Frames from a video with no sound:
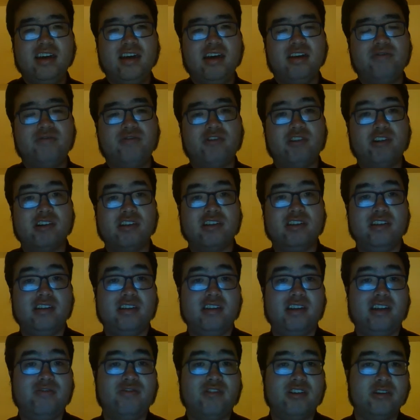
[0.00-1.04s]

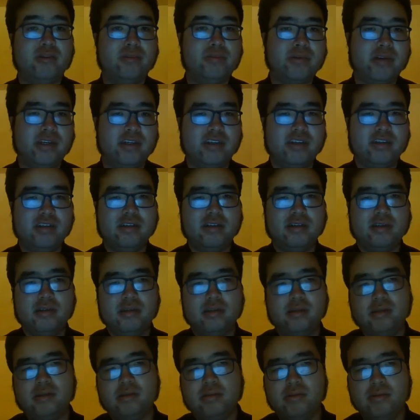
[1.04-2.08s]
Unfortunately for the
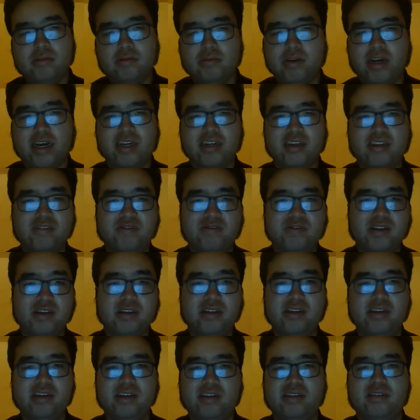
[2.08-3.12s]
British, Rodney
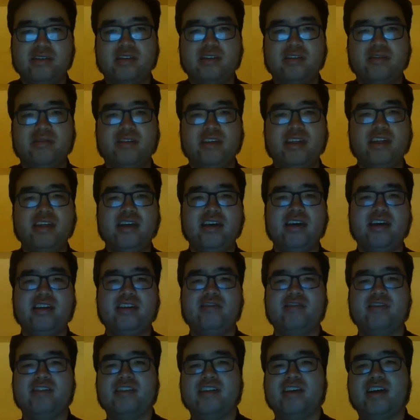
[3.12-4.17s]
fell ill, so he had
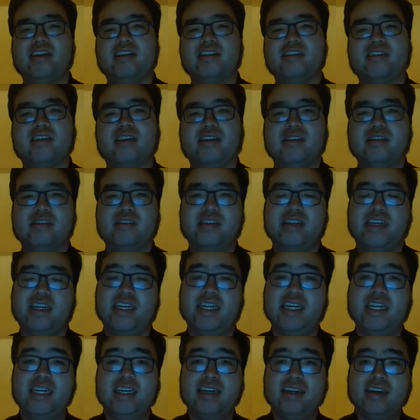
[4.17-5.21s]
to assign his
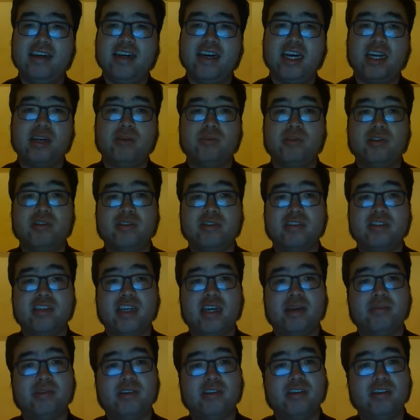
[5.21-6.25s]
underling, Admiral
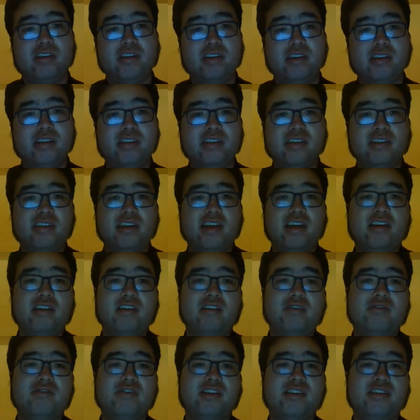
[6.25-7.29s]
Samuel Hood, to take
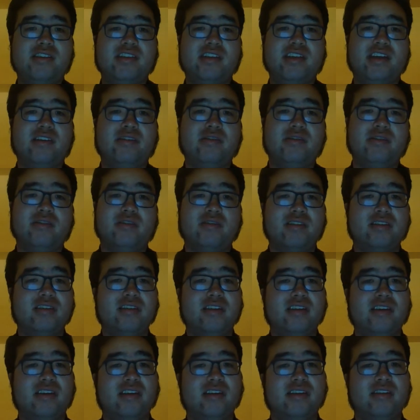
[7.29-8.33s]
over and sail north
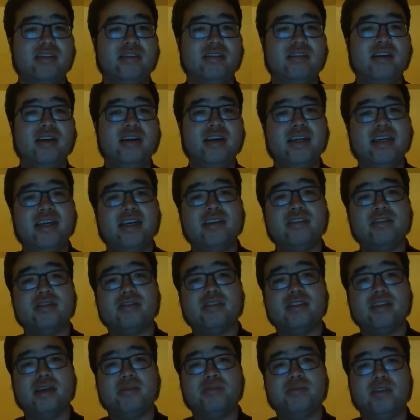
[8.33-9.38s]
to either
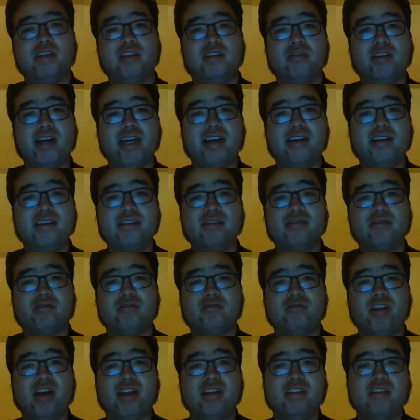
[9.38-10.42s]
intercept De Grasse
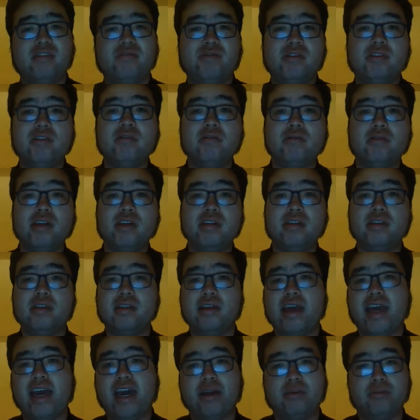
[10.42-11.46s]
or rendezvous with
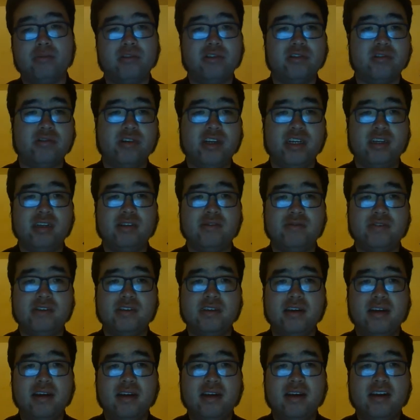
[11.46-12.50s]
Admiral Graves.